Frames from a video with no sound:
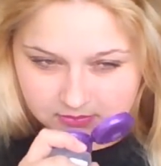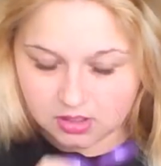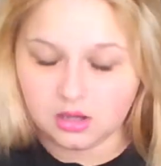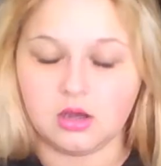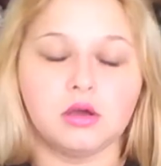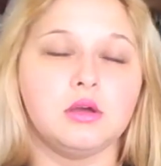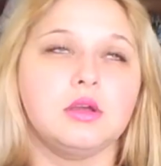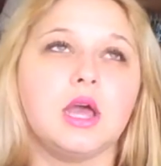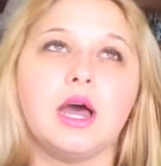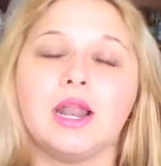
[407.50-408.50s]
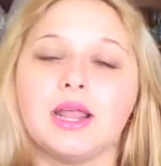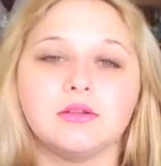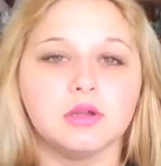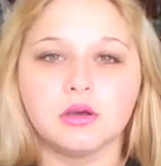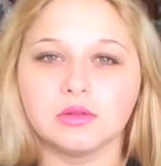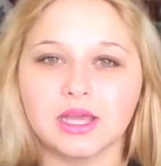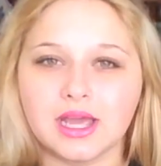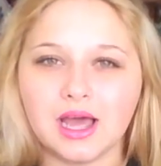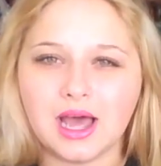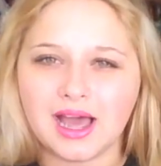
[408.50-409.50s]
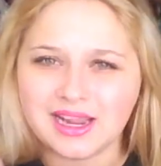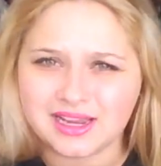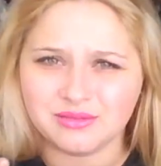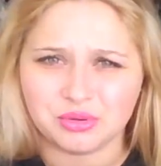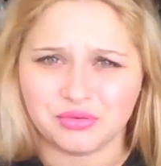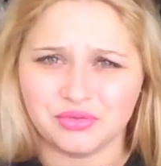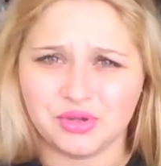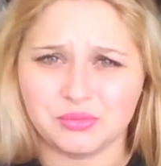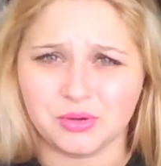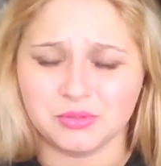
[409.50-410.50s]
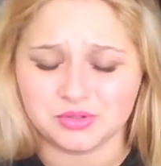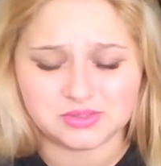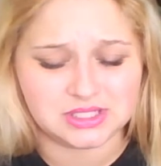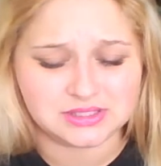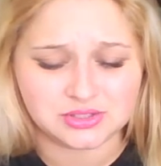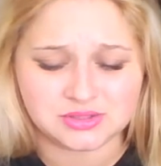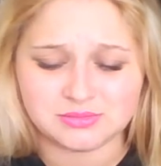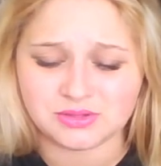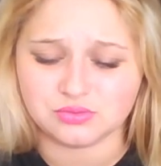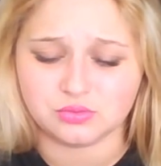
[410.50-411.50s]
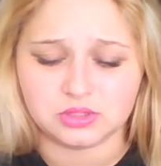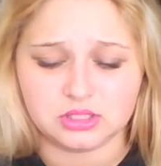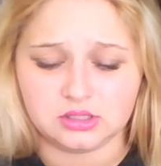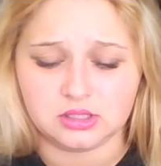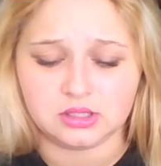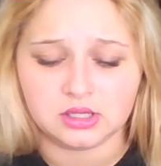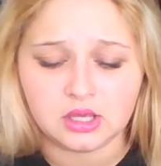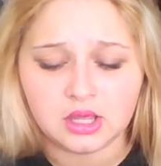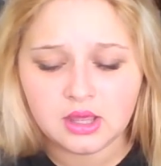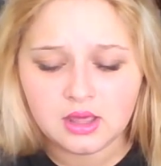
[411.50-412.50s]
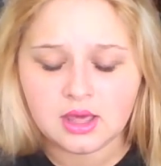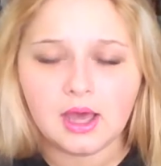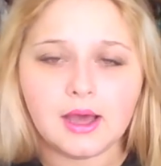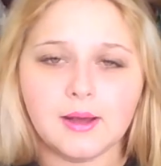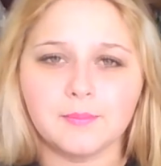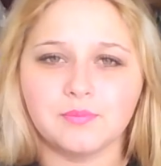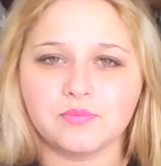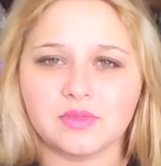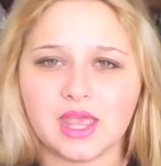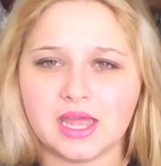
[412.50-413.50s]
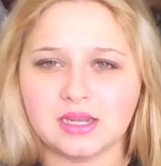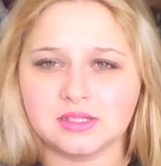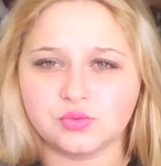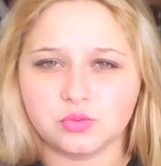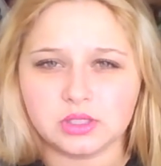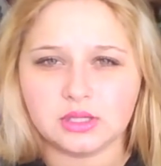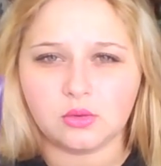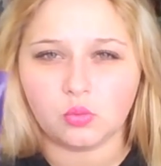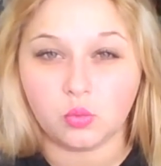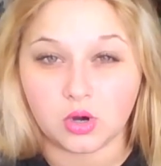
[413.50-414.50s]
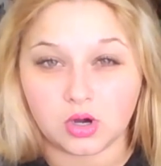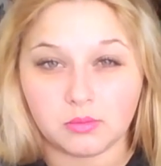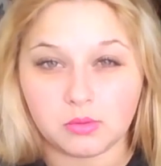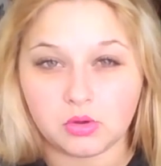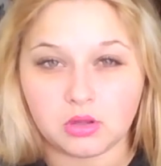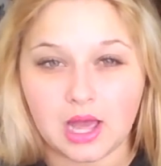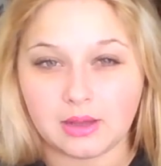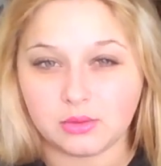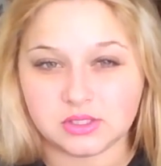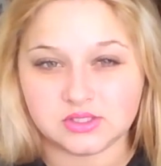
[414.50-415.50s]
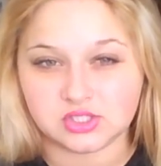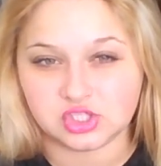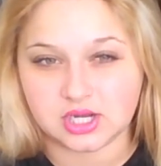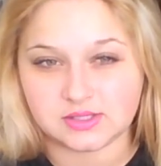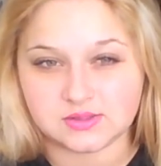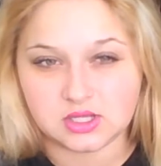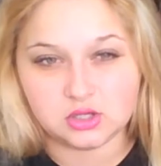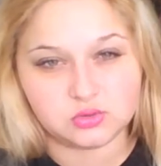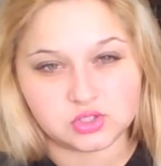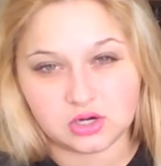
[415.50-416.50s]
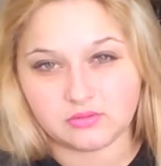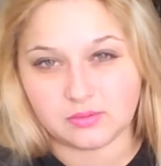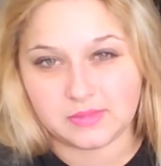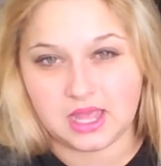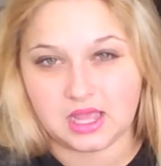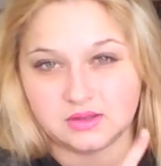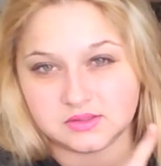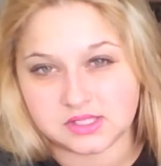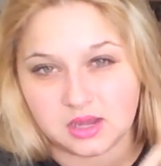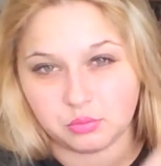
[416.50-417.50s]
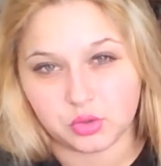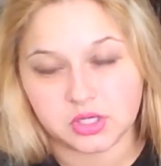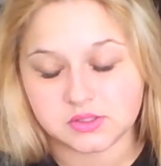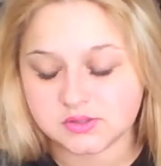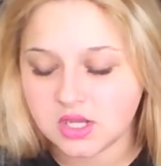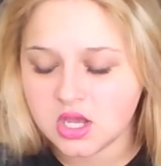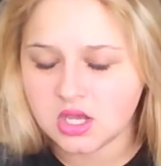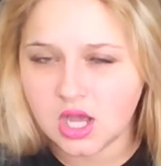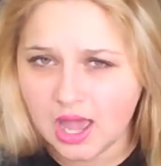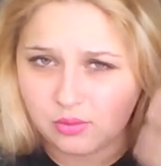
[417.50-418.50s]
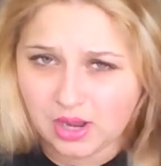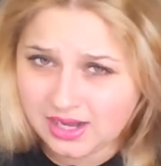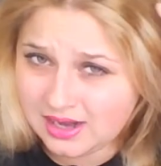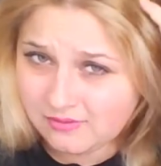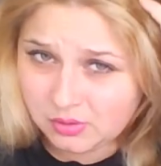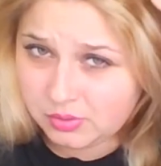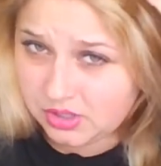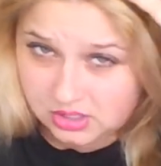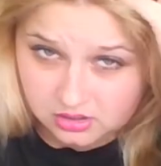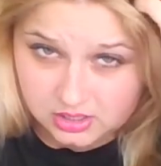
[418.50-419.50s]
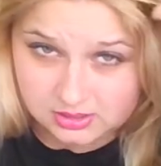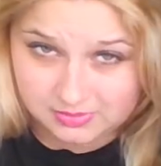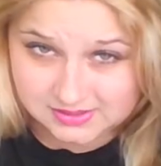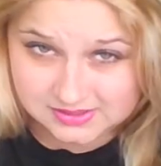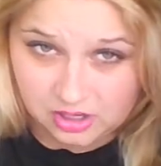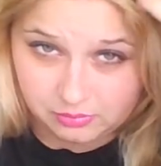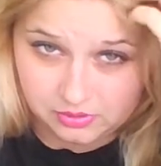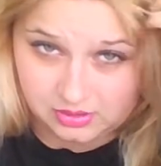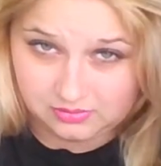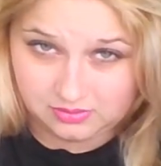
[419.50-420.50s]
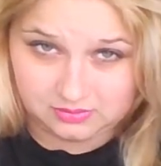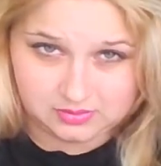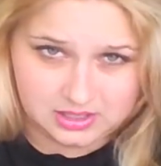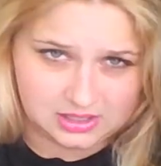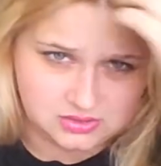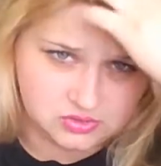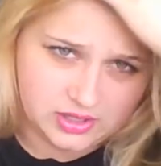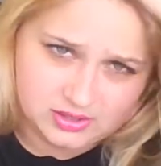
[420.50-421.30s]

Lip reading: oh God, I don't know, like a high-end perfume almost. It just smells really good. And it's really workable. I would suggest that you start from the ends upwards. I never put it on my scalp or anything like that. I try